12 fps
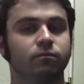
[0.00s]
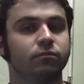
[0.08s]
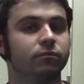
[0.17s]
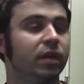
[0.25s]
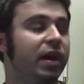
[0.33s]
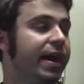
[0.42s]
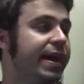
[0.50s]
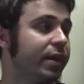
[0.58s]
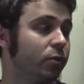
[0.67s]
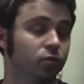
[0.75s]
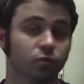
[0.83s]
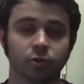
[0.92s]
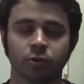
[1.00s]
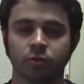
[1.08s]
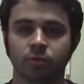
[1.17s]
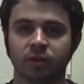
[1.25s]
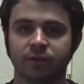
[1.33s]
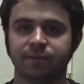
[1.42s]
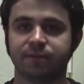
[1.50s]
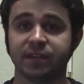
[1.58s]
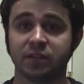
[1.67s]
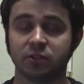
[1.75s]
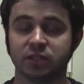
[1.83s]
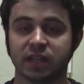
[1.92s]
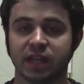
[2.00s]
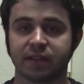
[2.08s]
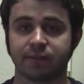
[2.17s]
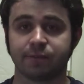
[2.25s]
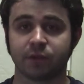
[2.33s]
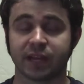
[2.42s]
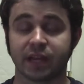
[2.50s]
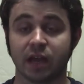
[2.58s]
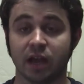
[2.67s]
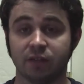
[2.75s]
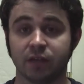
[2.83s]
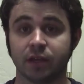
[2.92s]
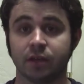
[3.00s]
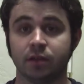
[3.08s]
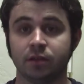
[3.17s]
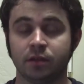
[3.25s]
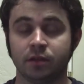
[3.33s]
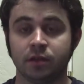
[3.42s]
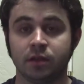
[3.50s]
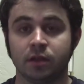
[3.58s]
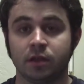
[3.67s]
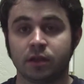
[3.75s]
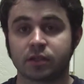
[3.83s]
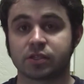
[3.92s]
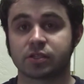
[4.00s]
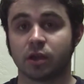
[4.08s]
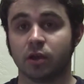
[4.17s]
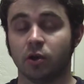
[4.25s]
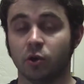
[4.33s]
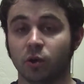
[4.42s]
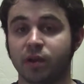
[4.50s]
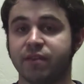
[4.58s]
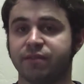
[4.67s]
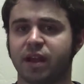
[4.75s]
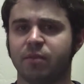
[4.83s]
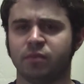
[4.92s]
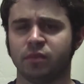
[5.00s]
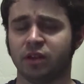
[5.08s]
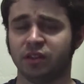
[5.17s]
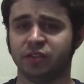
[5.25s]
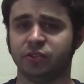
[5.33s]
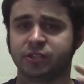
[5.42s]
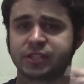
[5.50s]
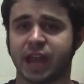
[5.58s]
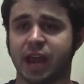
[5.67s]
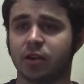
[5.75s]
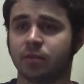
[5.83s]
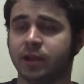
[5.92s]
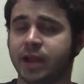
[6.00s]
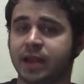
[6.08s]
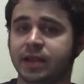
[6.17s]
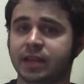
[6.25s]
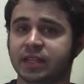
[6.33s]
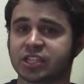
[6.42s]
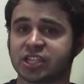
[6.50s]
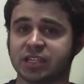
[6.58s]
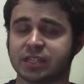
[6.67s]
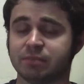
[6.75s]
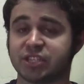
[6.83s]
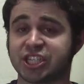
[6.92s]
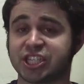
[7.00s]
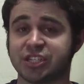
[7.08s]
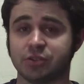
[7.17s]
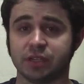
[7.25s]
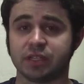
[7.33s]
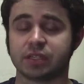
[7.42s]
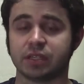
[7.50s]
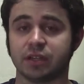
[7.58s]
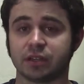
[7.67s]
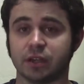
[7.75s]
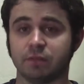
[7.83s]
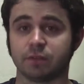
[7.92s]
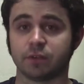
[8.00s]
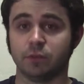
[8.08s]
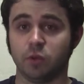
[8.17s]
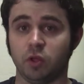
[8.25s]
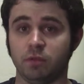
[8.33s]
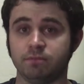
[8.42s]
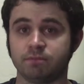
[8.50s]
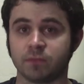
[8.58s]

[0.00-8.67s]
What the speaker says: room feels like a friggin' oven. So if I'm a little scatterbrained, it's because I'm seriously uncomfortable.